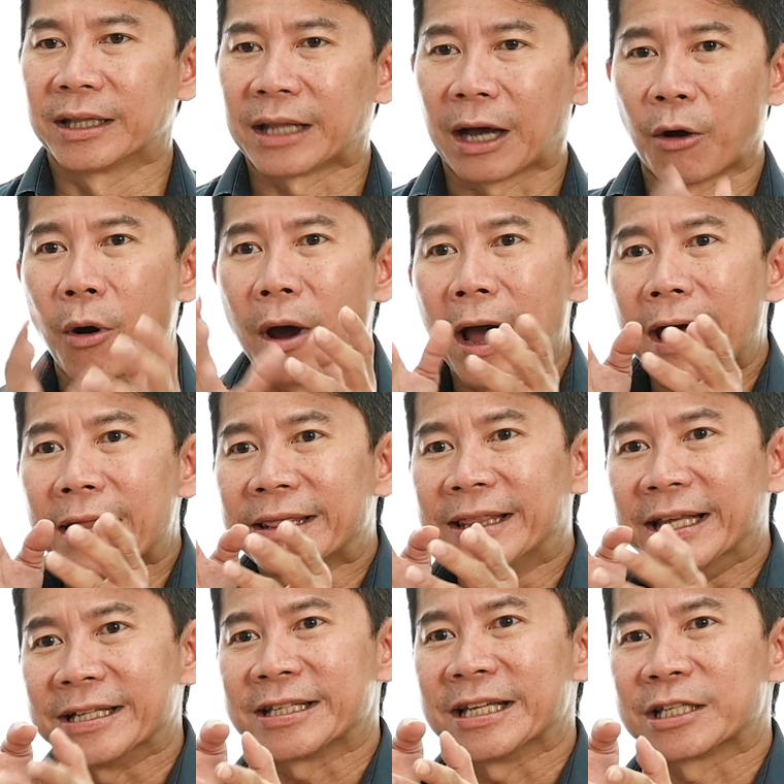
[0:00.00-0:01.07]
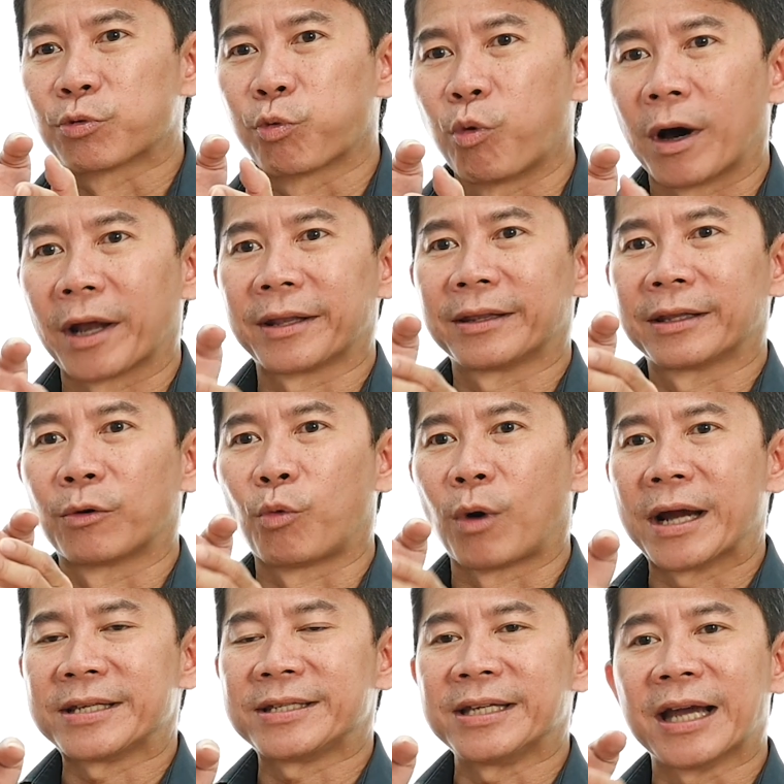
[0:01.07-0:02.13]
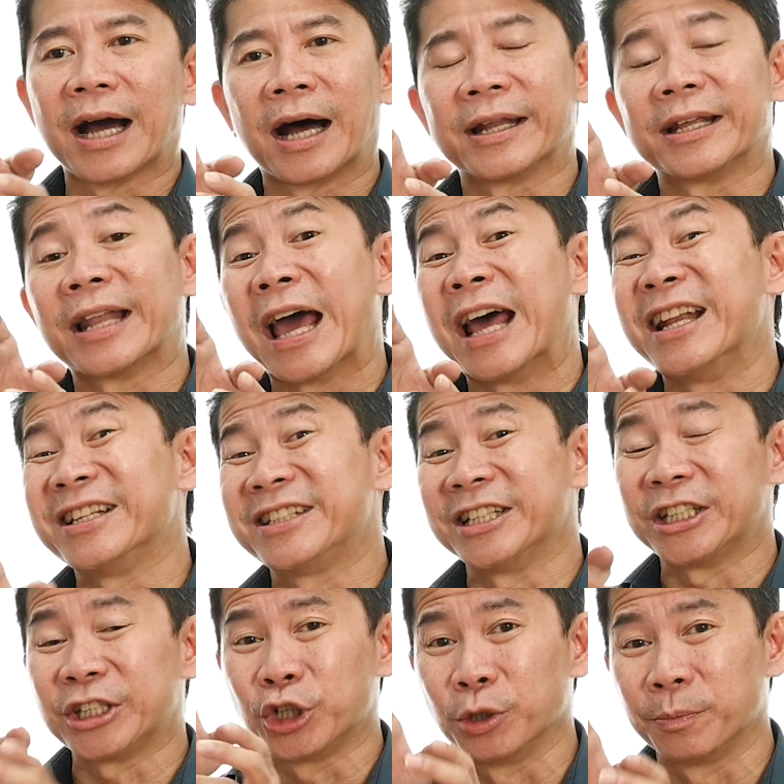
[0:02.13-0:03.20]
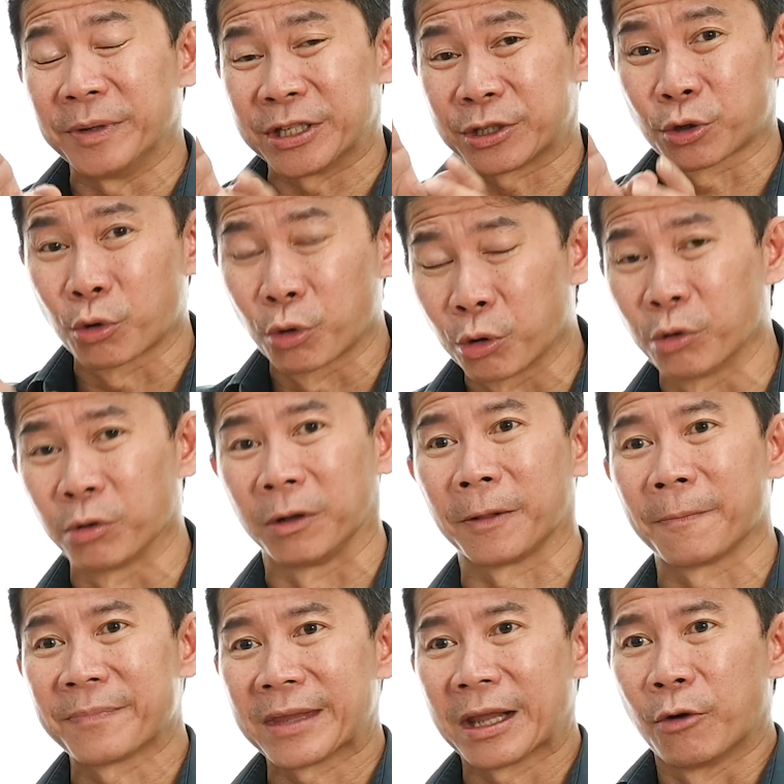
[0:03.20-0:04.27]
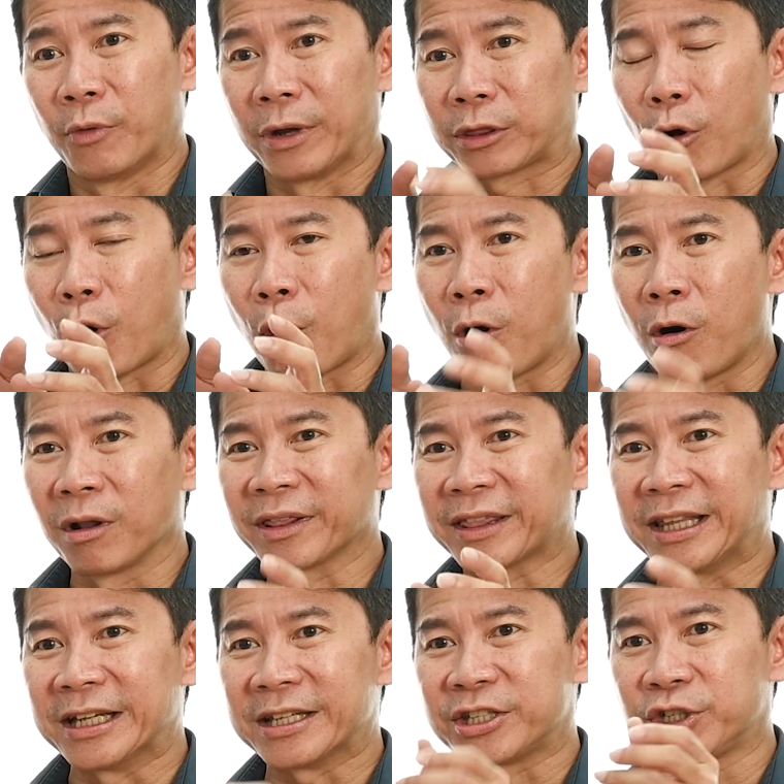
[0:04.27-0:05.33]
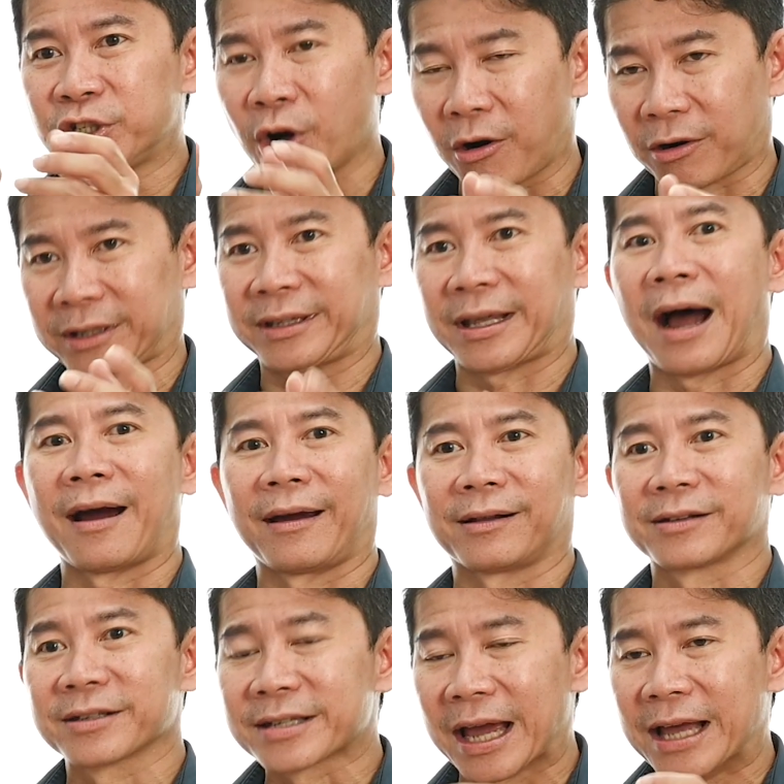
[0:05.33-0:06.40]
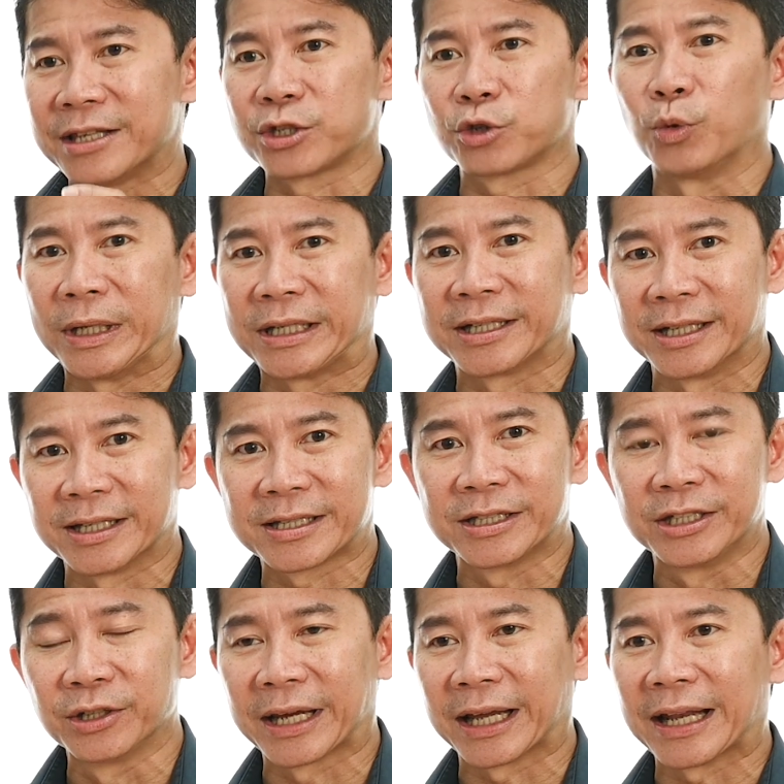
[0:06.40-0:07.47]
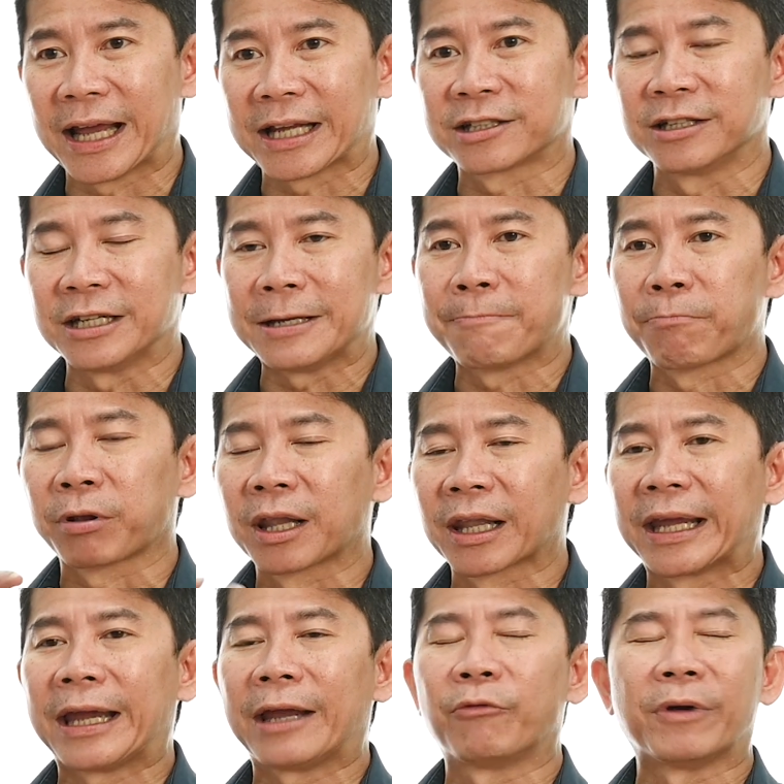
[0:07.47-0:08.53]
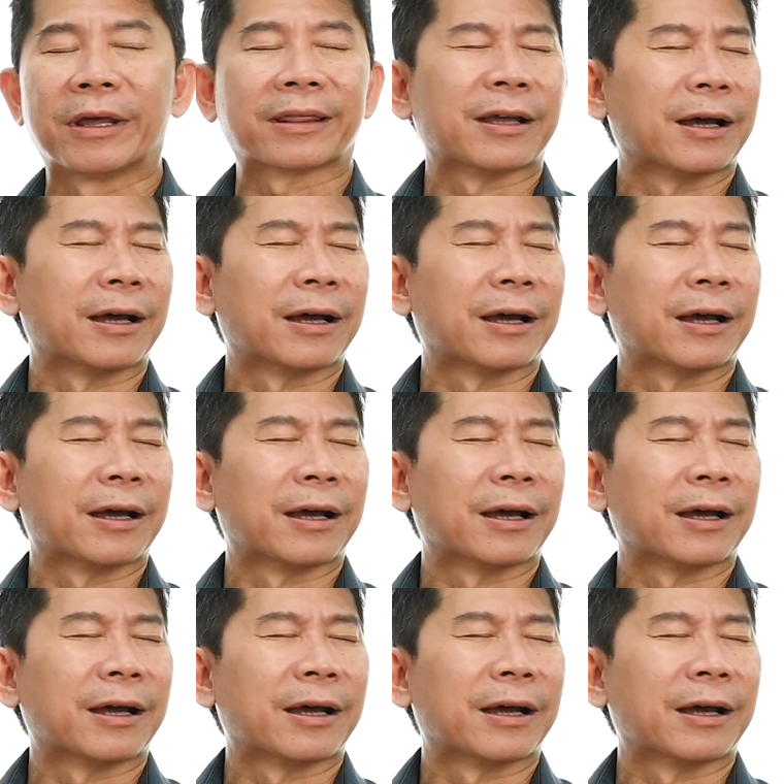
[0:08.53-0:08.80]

Now, this is what the YC Onion Energy Tube is cool. With all these jog dials and switches, you can actually play with